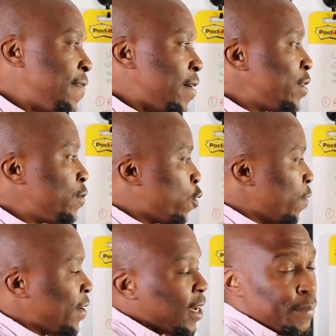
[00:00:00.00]
If I want to
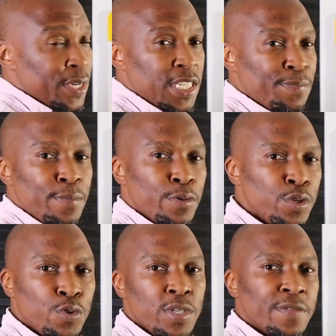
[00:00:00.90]
configure BGP
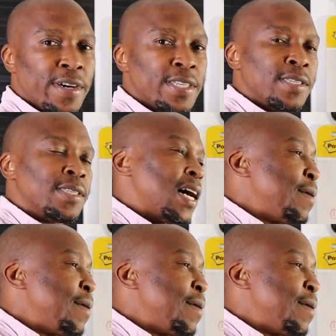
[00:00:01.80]
between two devices,